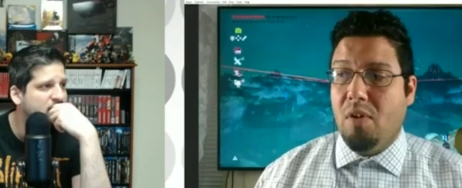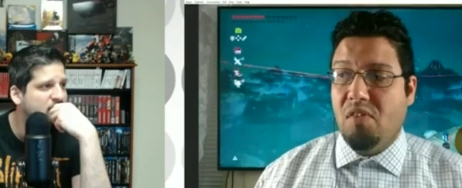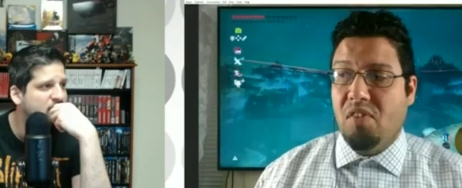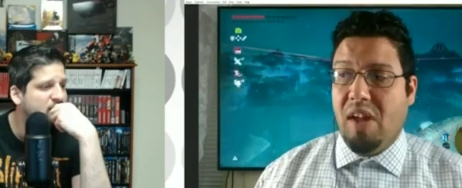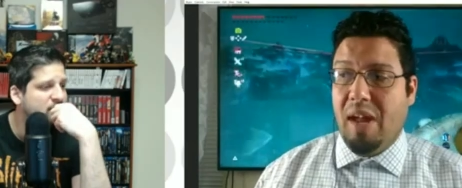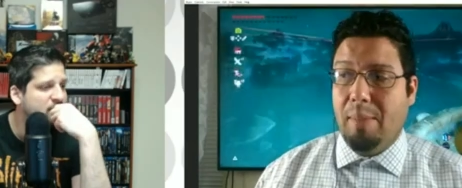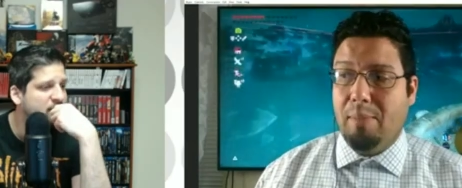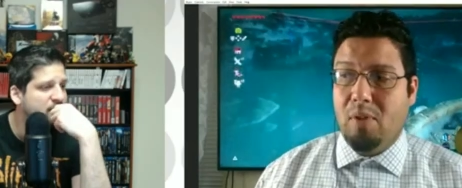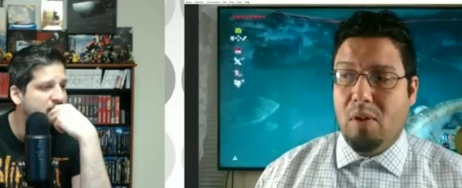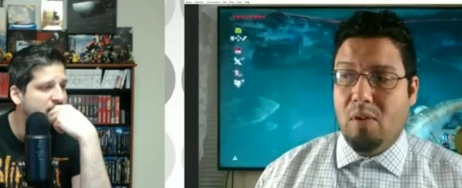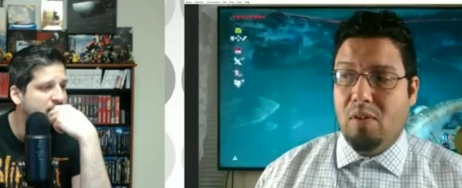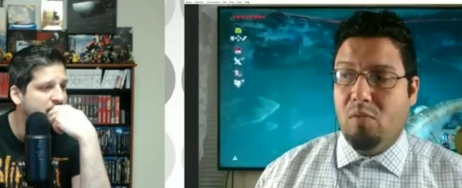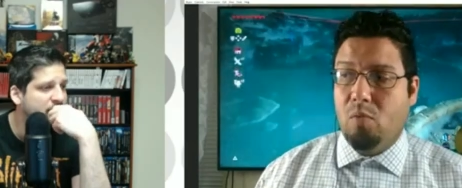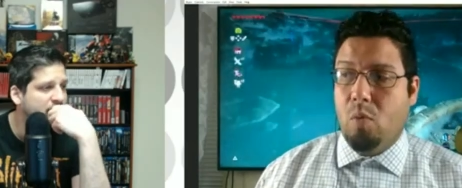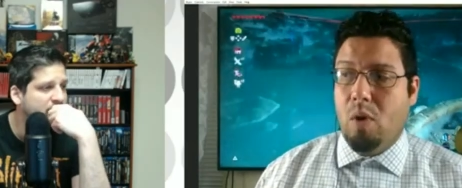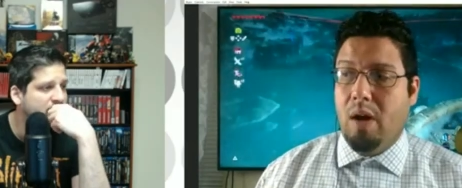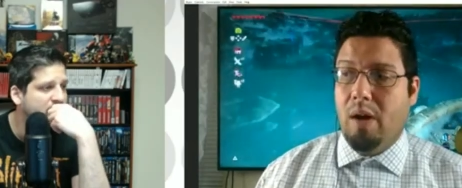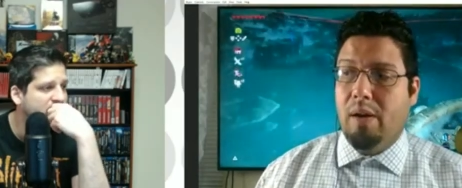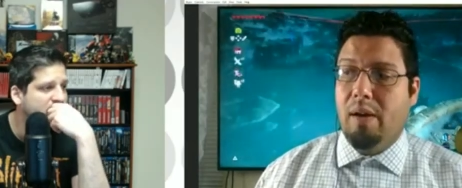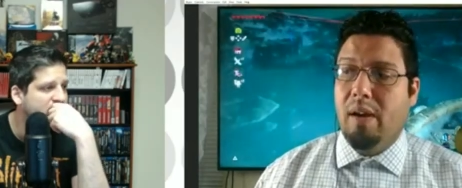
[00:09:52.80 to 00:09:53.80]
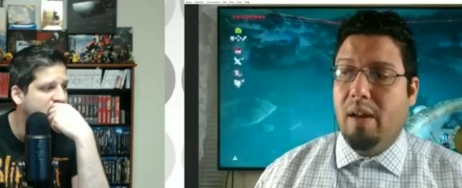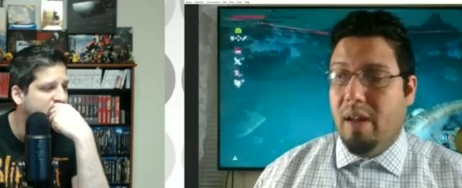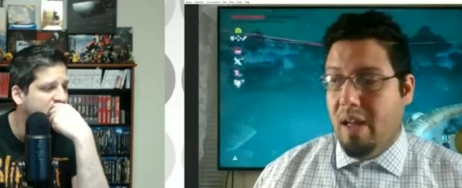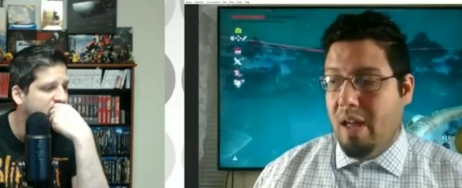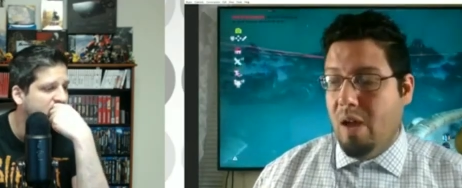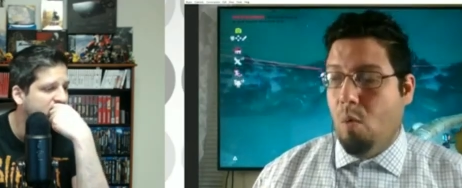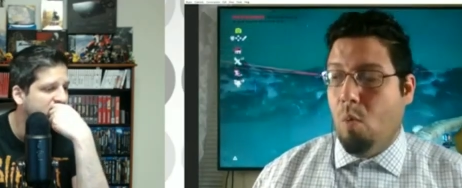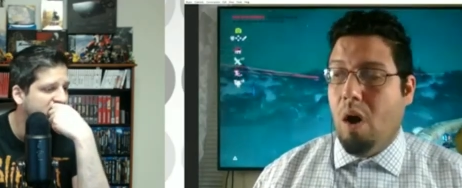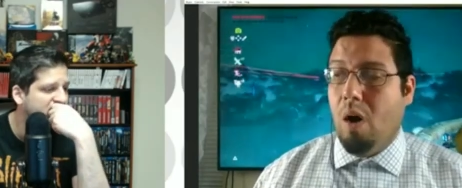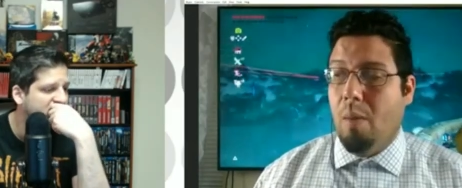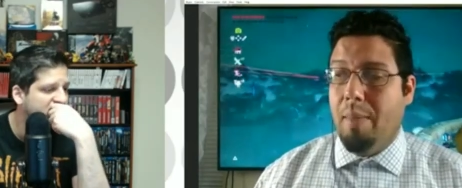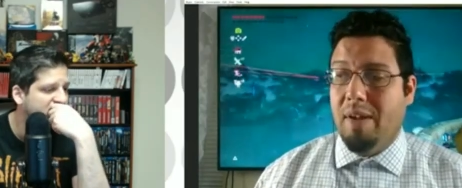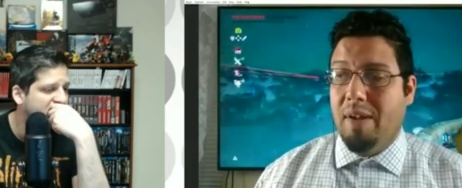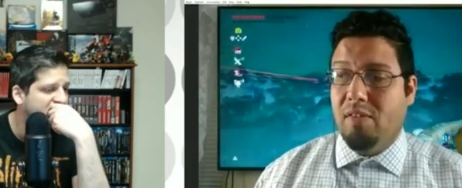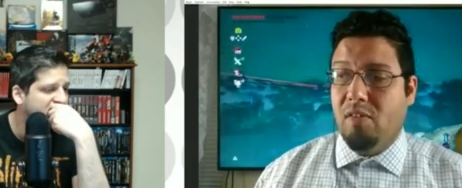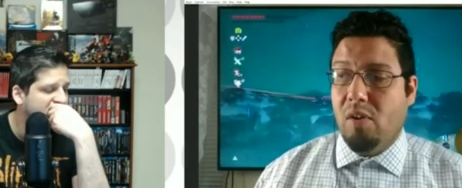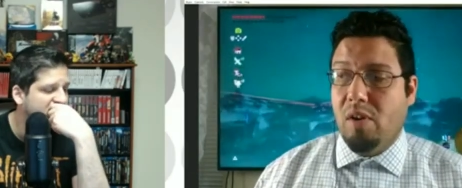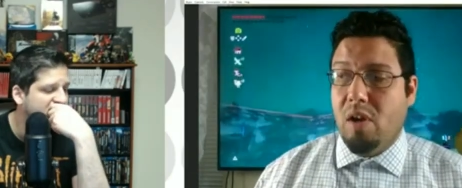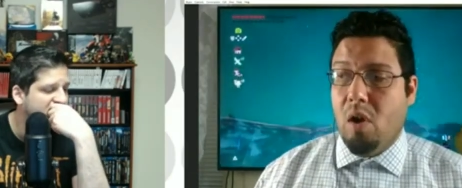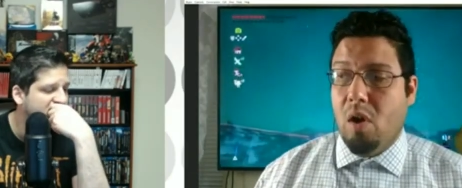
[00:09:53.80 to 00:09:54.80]
Speaker 1: numbered chapters while while
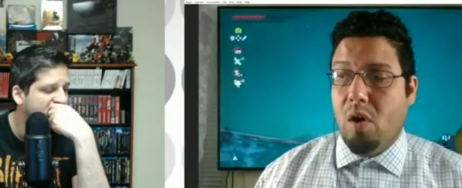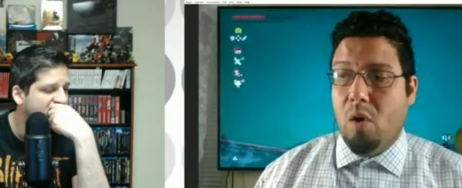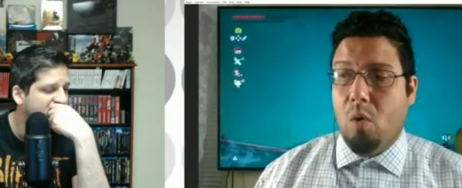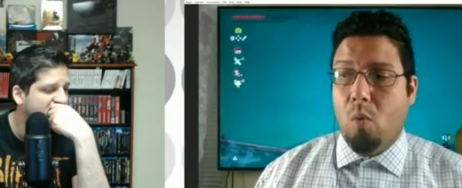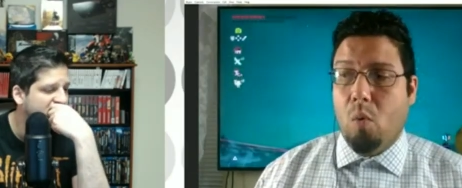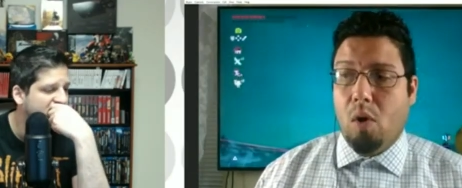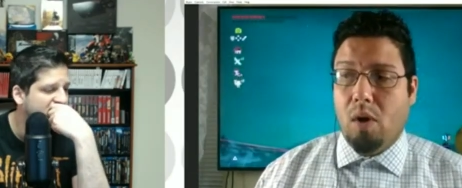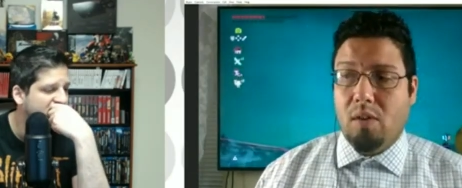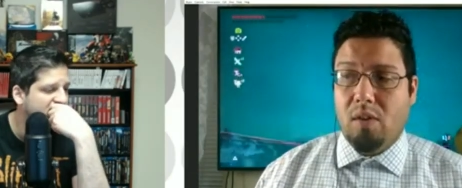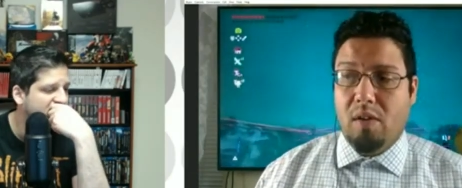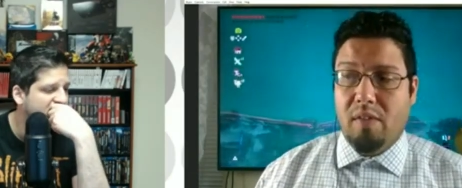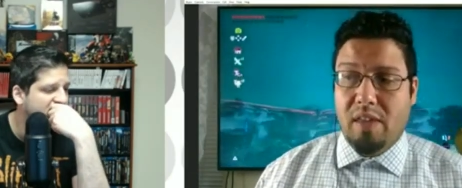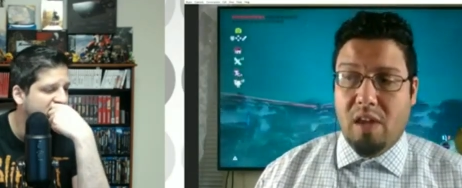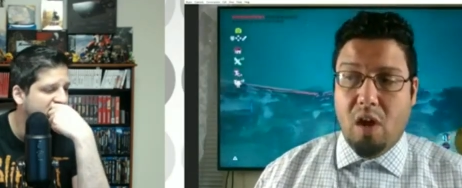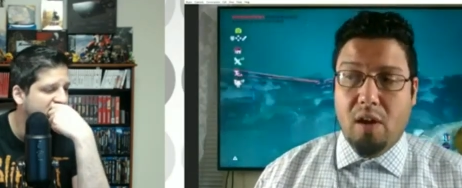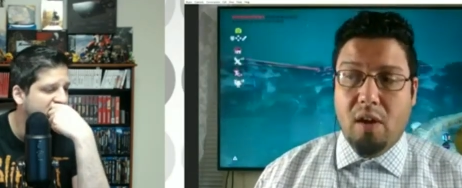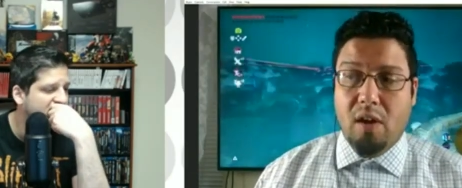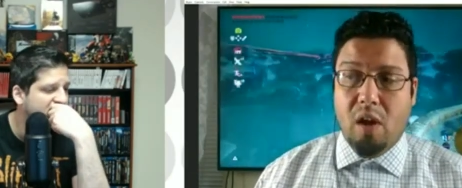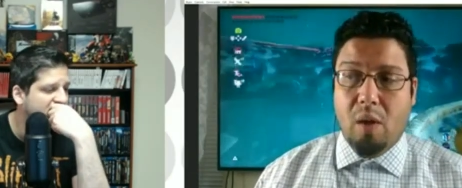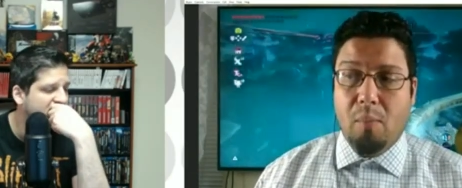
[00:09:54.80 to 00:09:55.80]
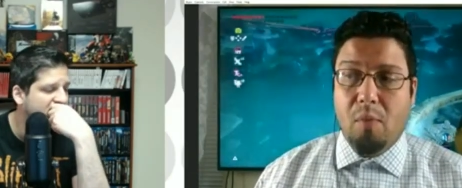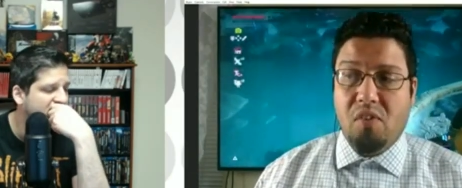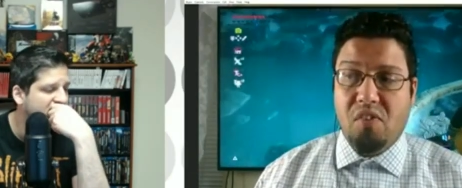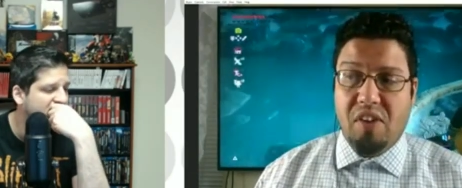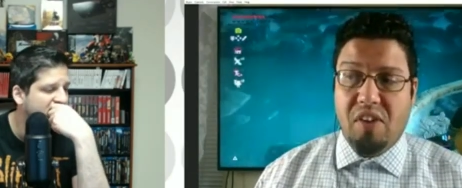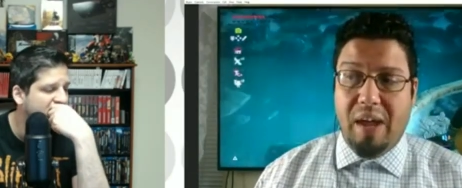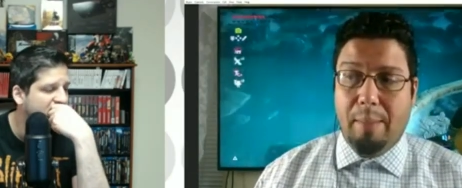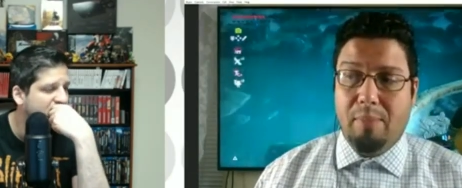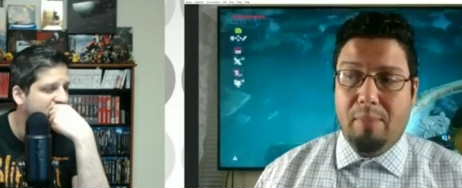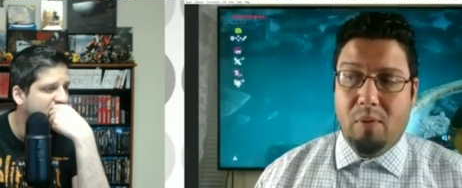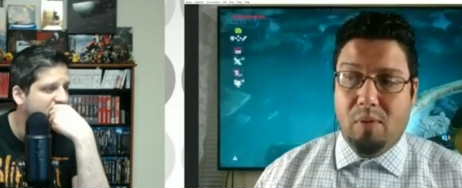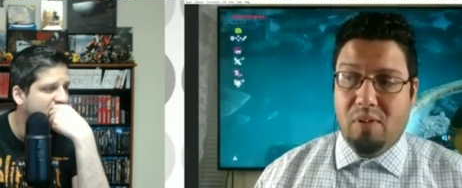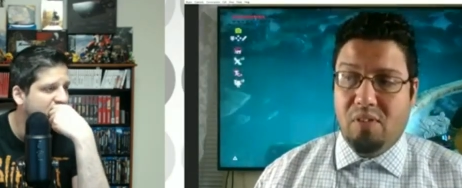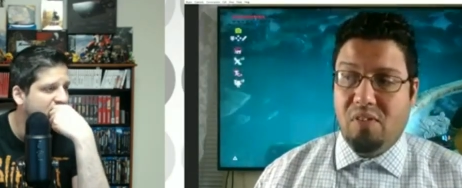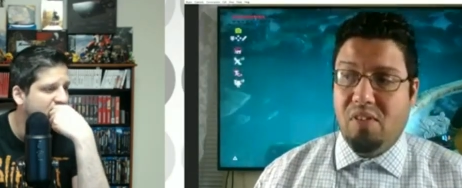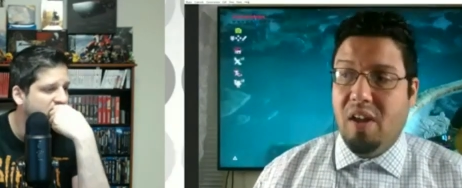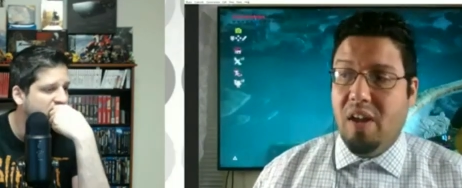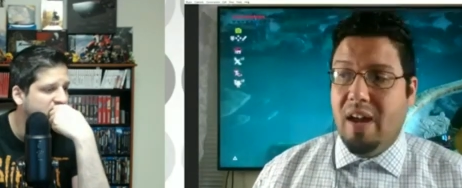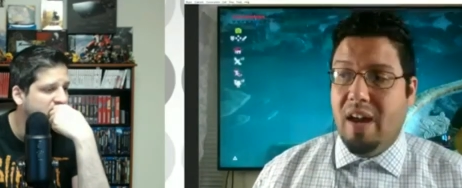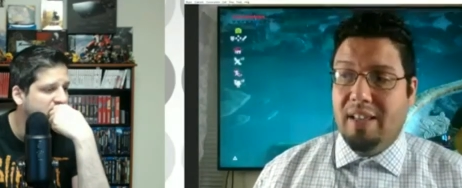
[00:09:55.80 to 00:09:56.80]
Mister Hiyuto worked on the odd numbered
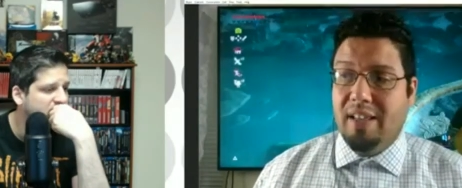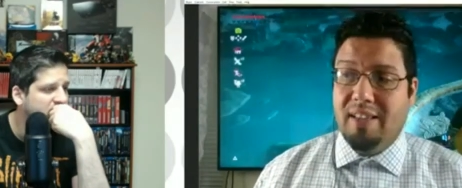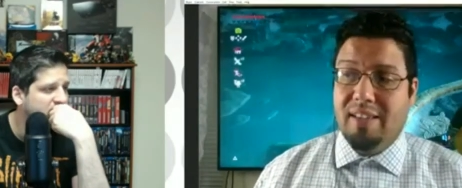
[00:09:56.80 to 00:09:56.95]
chapters.